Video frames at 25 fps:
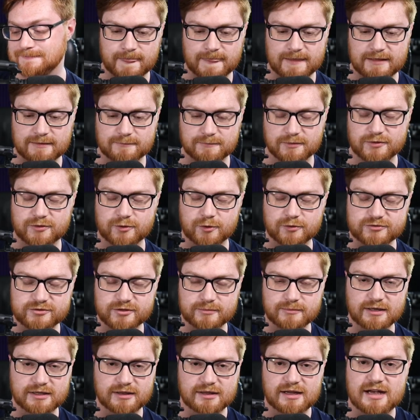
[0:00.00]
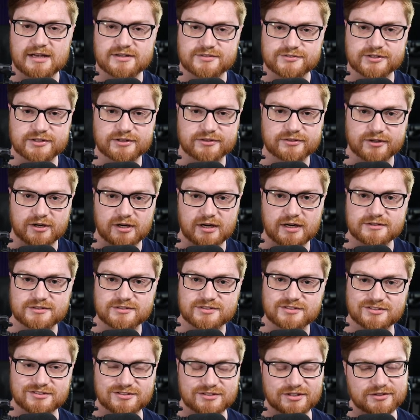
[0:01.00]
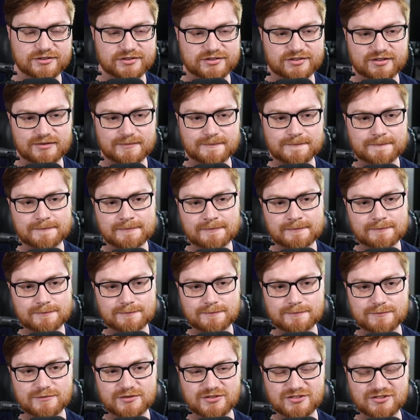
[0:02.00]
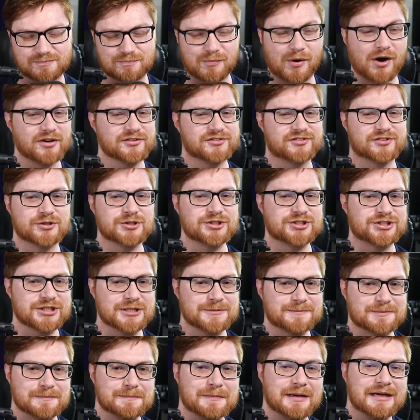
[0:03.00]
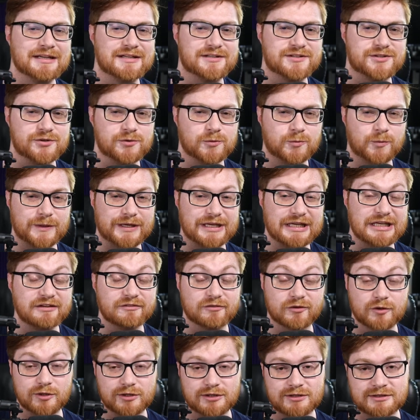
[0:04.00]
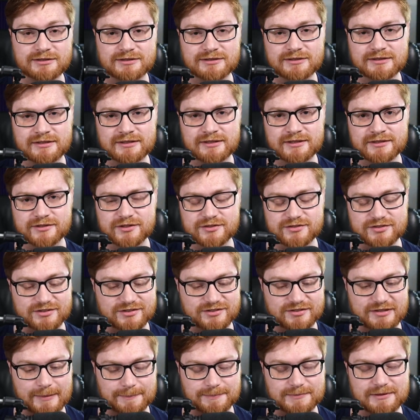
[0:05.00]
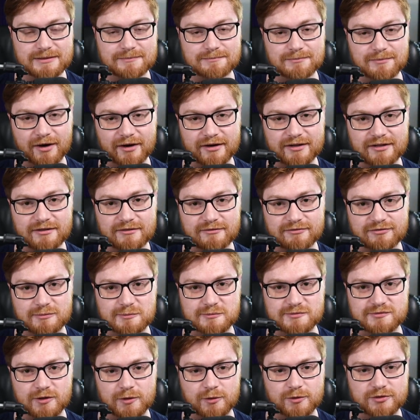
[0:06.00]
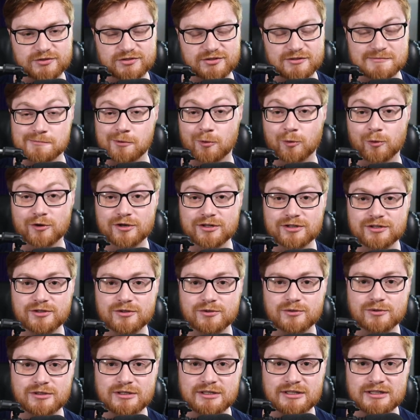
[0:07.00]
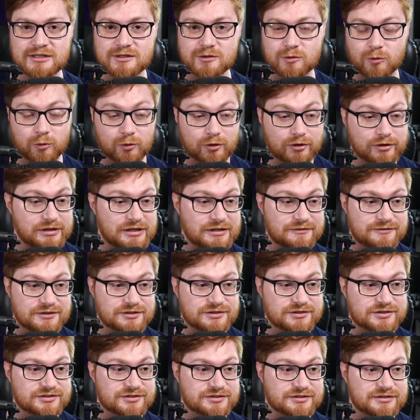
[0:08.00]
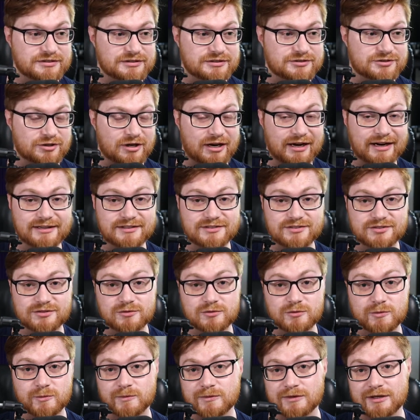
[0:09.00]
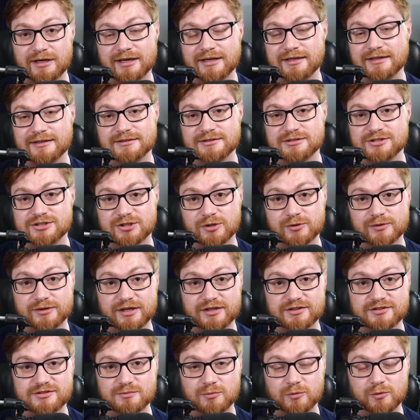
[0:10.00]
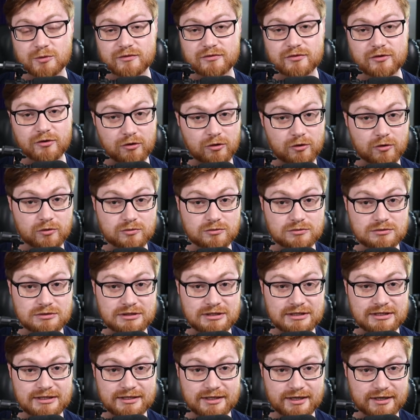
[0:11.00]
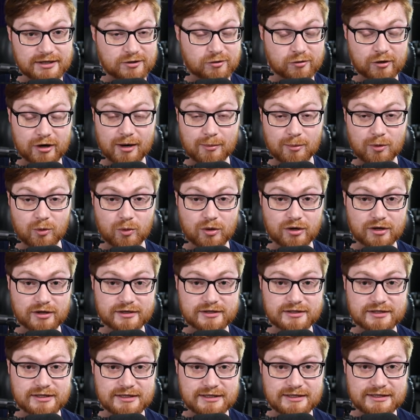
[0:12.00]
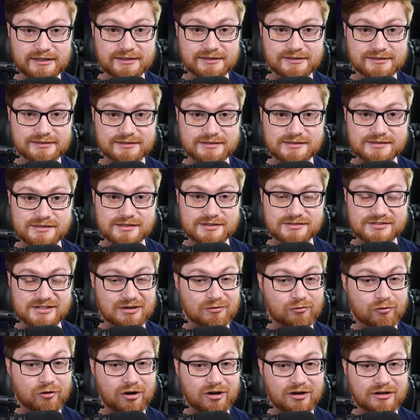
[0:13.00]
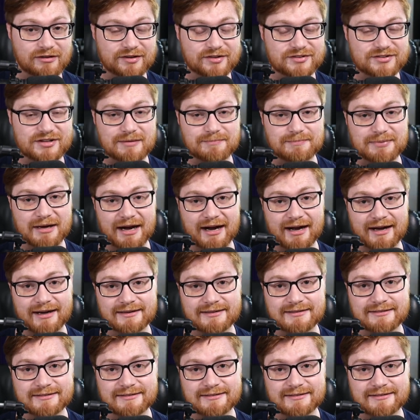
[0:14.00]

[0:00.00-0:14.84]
But those are my lasting thoughts. Does sponsorship make you evil? Does accepting money from folks supporting you, or even just trying to, hey, showcase more of their own incredible work, is that wrong? Is that bad?